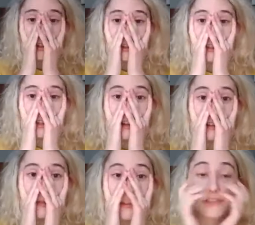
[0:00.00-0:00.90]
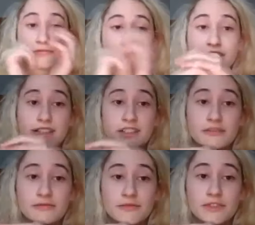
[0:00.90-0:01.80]
your account if you
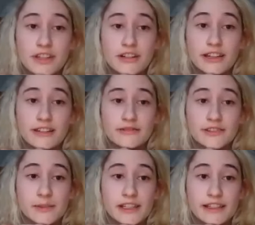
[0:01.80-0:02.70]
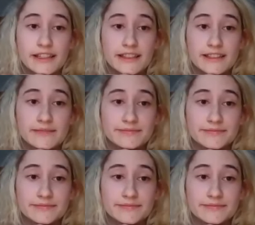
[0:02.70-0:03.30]
continue talking to me like this.